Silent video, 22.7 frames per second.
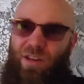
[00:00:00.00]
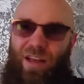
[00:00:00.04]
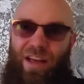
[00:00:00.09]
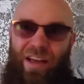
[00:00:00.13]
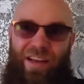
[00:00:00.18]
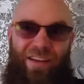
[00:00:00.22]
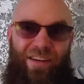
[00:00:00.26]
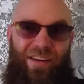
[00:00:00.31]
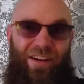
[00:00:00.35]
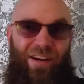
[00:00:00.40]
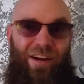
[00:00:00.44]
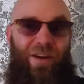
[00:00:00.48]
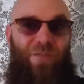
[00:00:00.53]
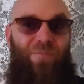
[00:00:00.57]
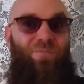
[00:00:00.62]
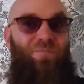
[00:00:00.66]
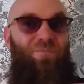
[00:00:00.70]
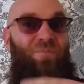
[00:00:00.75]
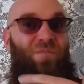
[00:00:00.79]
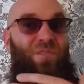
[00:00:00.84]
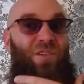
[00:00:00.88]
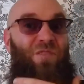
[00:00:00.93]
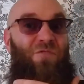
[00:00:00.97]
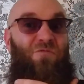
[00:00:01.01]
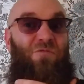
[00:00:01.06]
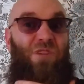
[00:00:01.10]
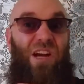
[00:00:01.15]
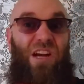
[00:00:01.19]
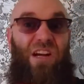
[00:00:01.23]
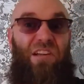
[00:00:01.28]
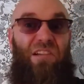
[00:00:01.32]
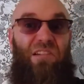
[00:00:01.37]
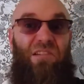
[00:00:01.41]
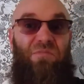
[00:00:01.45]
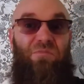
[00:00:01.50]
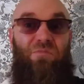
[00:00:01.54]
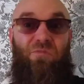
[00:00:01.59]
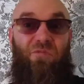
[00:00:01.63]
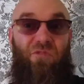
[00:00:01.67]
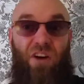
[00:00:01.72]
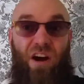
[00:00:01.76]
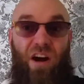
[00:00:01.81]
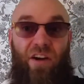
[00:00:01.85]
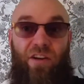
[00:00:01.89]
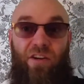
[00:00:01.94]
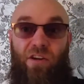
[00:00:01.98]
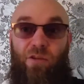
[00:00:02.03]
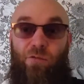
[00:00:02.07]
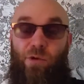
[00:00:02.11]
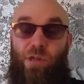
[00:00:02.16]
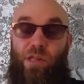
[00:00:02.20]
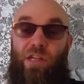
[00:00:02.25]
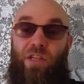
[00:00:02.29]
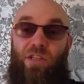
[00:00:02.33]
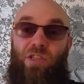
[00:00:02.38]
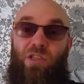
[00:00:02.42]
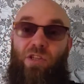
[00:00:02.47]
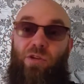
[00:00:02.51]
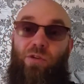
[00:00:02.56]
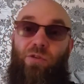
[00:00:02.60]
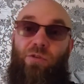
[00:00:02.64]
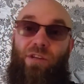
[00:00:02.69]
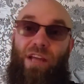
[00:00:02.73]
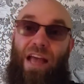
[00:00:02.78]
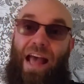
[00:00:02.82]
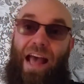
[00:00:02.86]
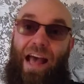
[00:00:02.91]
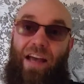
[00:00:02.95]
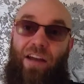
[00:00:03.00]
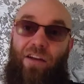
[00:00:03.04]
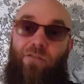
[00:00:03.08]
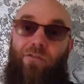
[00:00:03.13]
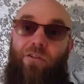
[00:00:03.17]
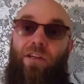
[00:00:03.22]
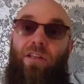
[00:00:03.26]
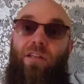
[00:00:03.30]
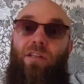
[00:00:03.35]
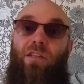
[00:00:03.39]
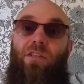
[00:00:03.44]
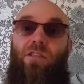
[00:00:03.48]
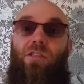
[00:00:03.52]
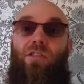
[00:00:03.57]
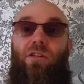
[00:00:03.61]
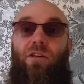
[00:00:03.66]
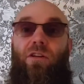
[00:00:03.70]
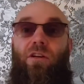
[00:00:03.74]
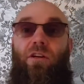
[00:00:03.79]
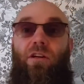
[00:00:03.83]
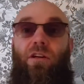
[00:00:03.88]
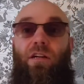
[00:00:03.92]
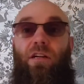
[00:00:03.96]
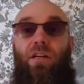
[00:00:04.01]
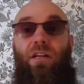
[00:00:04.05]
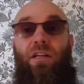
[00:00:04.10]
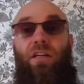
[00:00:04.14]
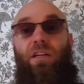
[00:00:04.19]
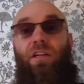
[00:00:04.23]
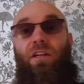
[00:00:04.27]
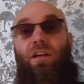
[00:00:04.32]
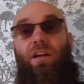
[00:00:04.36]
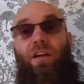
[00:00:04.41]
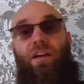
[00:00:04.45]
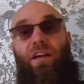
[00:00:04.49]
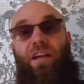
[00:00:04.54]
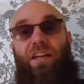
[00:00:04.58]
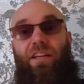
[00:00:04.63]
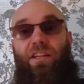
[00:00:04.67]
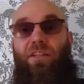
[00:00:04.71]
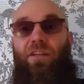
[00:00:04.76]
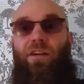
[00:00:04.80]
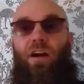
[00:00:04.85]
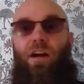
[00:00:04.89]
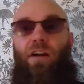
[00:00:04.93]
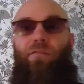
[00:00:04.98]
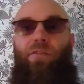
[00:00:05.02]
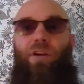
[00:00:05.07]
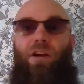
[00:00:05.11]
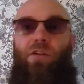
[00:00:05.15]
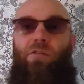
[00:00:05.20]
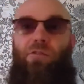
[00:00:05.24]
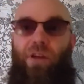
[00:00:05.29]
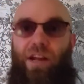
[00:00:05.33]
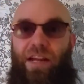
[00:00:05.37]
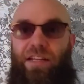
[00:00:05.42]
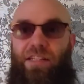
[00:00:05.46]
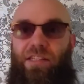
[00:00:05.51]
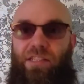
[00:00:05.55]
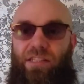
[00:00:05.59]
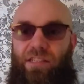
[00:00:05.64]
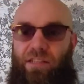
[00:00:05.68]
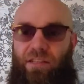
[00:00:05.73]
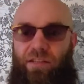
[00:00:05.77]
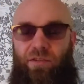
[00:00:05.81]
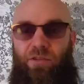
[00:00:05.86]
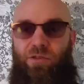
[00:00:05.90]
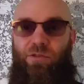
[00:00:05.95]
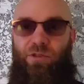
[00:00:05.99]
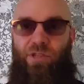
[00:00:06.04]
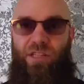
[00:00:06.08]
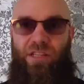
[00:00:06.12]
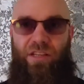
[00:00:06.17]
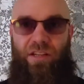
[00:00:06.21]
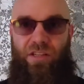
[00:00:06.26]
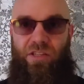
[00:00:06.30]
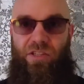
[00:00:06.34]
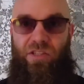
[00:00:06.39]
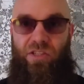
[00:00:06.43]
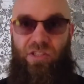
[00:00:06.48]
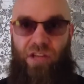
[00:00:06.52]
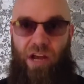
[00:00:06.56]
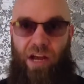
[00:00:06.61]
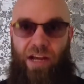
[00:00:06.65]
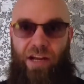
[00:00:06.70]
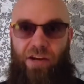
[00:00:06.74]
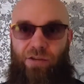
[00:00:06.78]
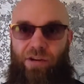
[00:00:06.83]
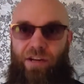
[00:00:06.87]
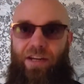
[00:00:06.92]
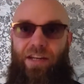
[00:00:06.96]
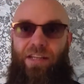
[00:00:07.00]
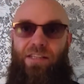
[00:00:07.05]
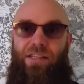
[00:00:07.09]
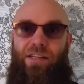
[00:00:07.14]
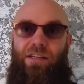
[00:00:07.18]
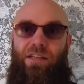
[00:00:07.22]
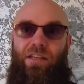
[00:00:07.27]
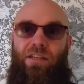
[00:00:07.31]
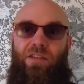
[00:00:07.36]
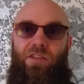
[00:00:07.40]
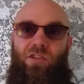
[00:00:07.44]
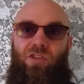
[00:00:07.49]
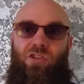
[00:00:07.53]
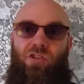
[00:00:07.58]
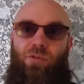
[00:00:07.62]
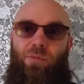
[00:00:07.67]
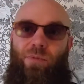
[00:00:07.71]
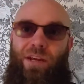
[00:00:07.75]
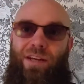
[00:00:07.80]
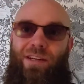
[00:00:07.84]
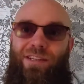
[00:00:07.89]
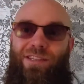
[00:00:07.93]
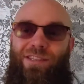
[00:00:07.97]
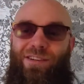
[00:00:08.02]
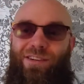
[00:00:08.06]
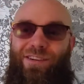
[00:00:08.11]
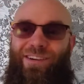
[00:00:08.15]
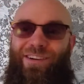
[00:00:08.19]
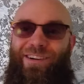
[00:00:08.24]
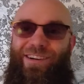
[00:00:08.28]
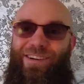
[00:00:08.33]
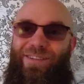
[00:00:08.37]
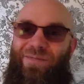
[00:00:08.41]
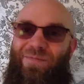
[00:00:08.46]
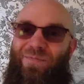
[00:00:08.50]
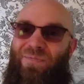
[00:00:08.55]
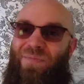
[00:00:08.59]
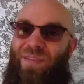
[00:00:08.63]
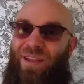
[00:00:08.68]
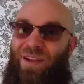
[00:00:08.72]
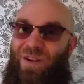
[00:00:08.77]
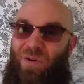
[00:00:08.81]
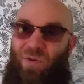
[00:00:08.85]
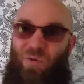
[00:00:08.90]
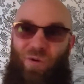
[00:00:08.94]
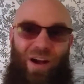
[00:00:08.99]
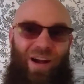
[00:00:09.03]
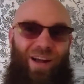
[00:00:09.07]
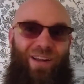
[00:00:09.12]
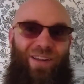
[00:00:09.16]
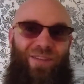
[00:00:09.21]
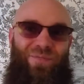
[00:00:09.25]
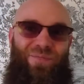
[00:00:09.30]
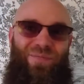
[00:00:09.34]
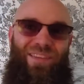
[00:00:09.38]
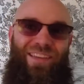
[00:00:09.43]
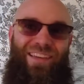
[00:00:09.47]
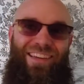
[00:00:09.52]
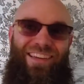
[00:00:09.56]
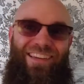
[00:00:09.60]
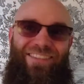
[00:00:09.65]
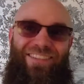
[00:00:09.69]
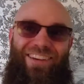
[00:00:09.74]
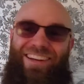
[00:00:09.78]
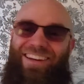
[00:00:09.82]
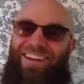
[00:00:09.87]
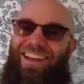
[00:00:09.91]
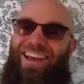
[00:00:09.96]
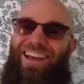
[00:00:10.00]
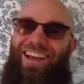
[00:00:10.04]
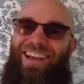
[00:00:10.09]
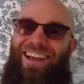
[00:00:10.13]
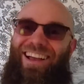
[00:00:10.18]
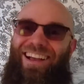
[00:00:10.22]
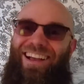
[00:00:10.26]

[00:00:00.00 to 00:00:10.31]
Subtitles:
like, well, Wagner with his tuned anvils, or Edgar Varèse using a siren as an instrument, or, well, even, Leif